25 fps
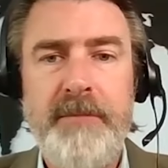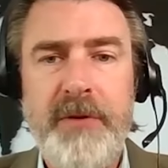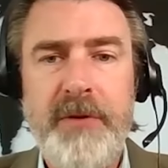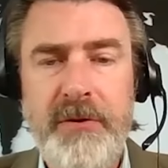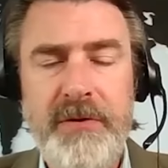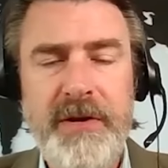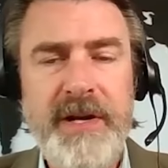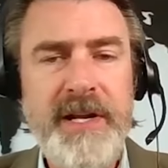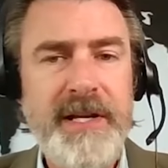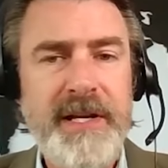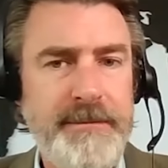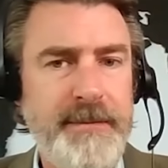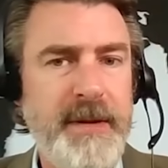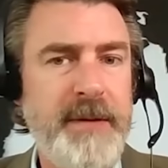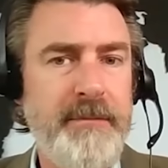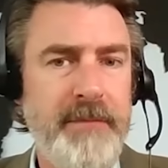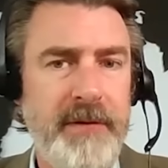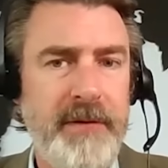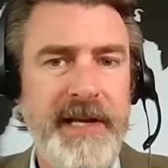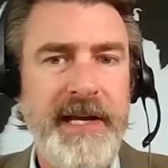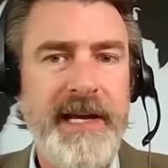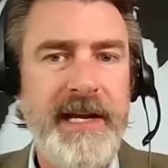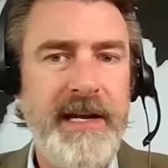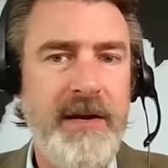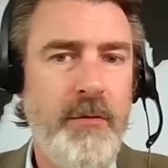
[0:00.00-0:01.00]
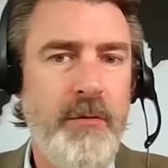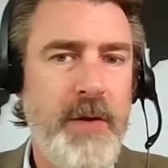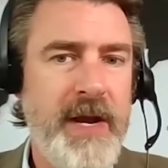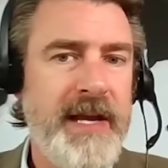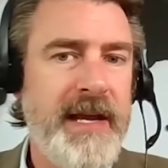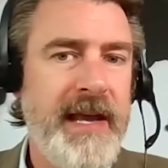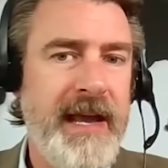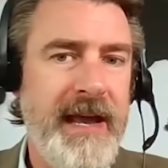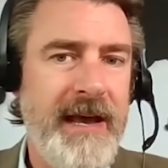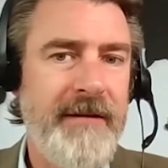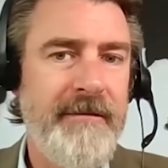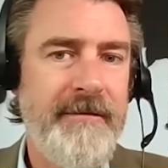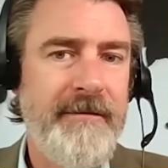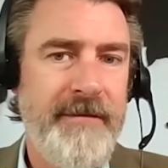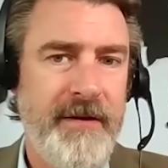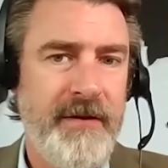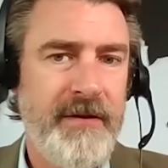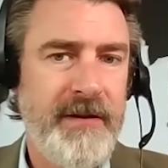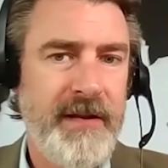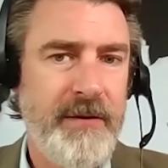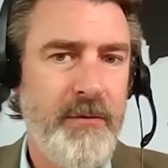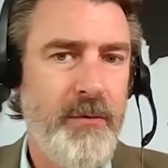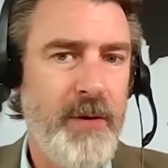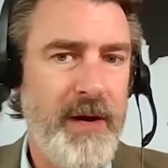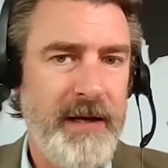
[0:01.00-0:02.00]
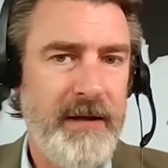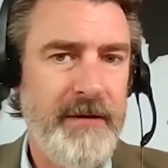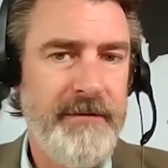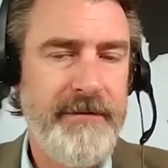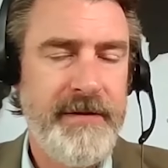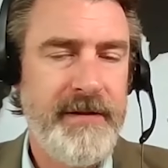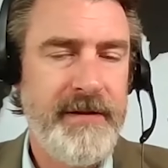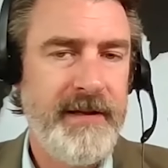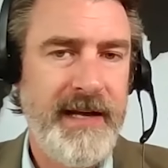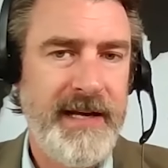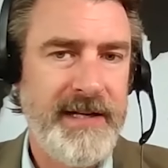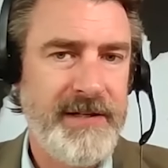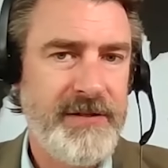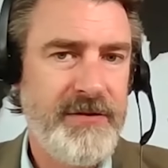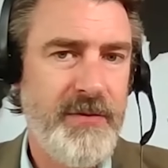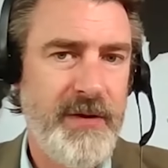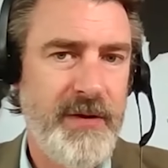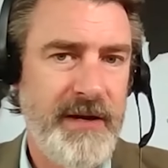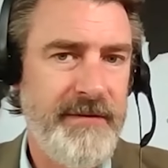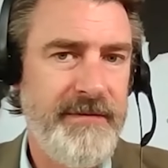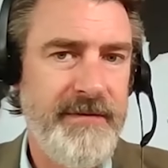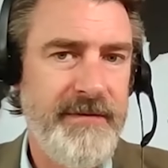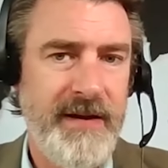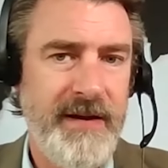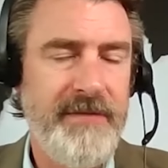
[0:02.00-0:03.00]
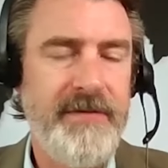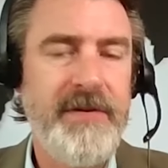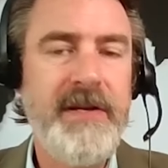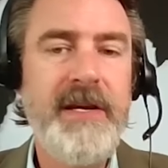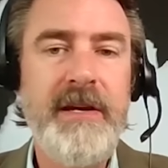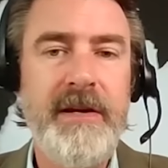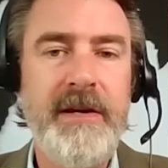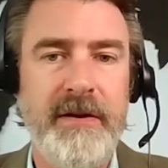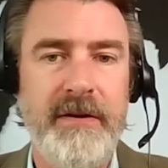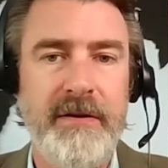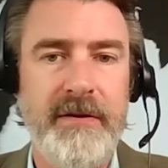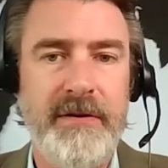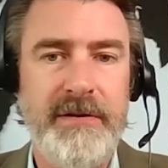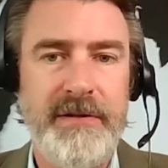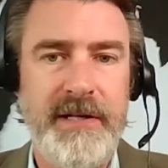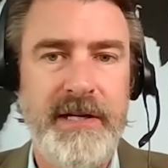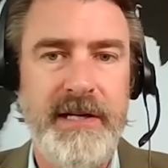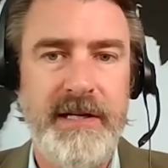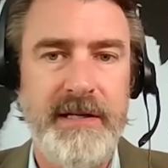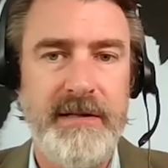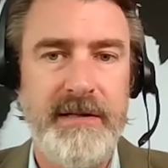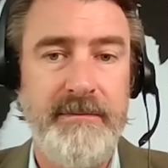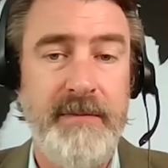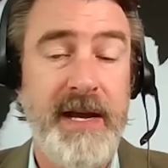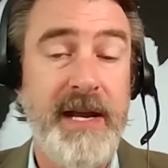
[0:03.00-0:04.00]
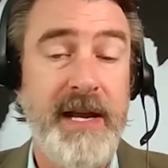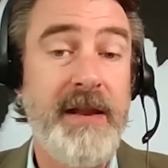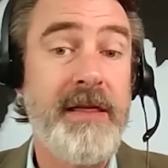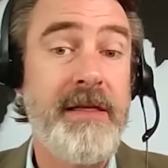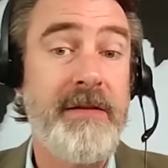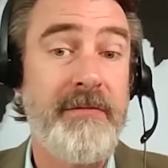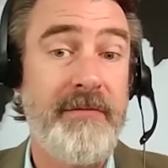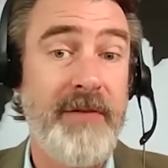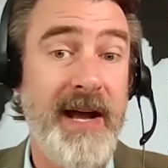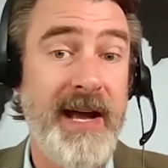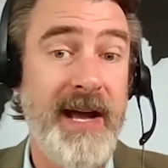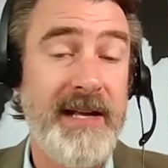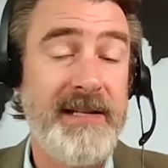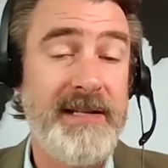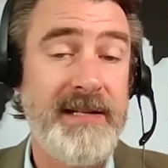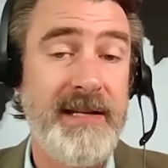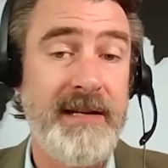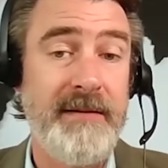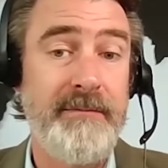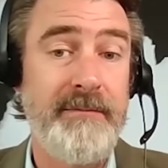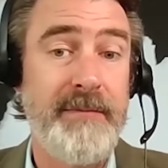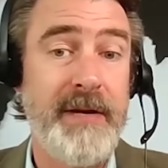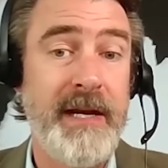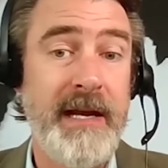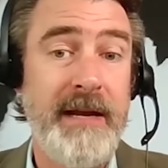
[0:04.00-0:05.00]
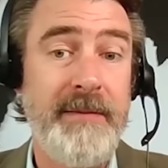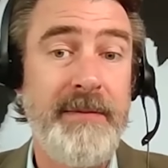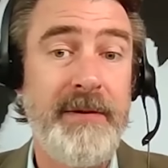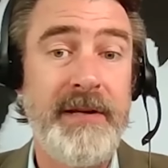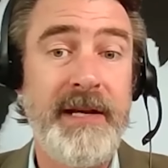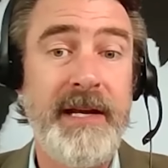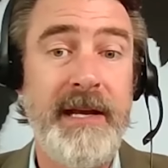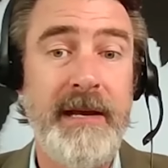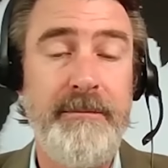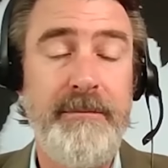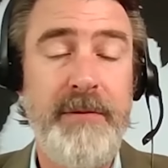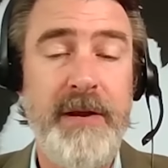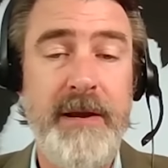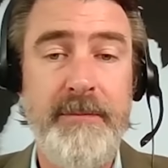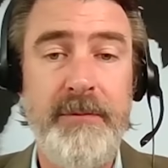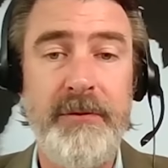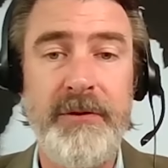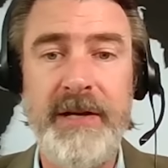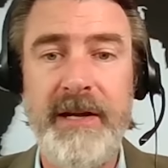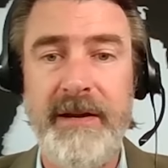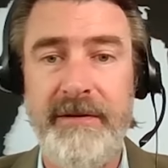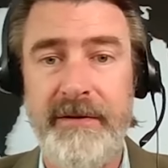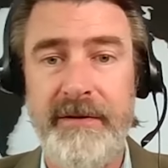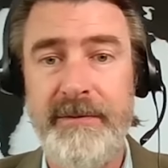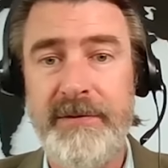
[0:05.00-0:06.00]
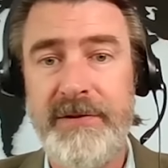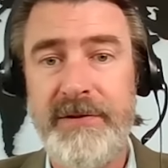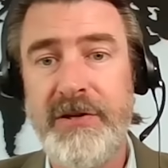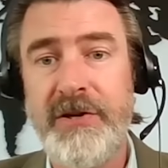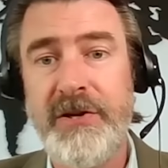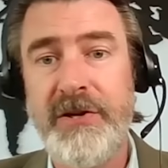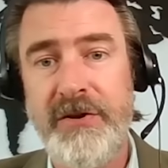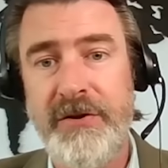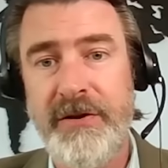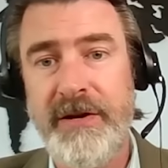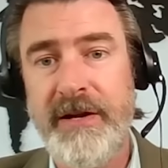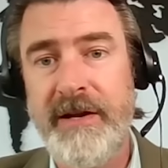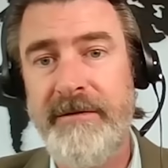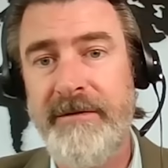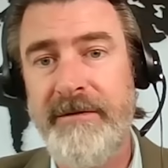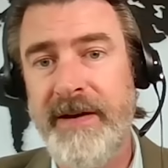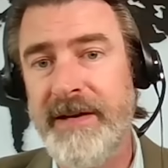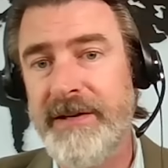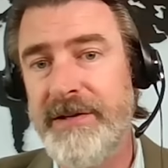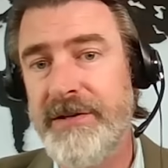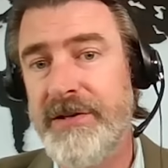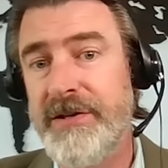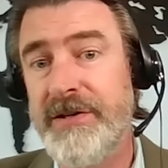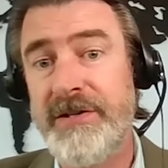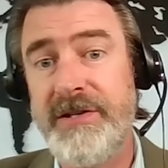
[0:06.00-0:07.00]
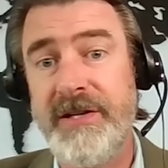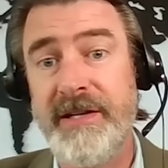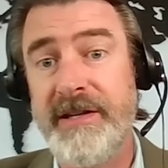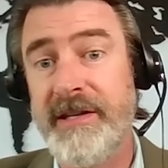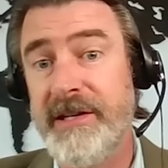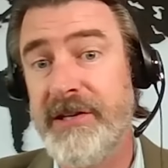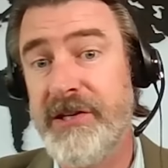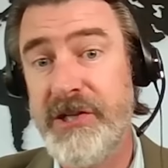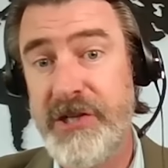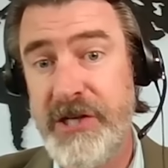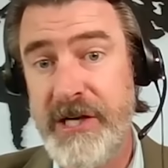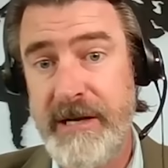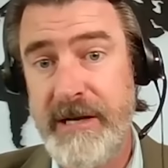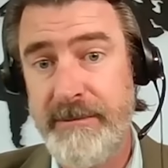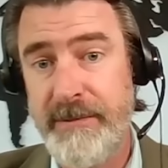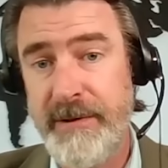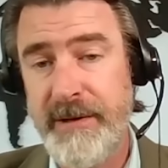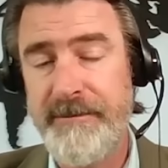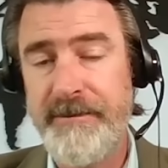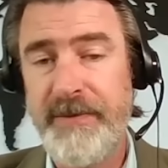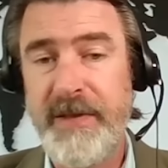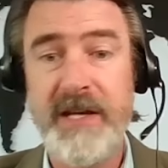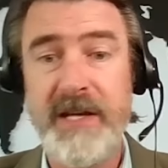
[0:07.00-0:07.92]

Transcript: Putin has been playing a weak hand fairly well for the last twenty-five years. He's made threats and been able to get people to give him security advantages on the cheap.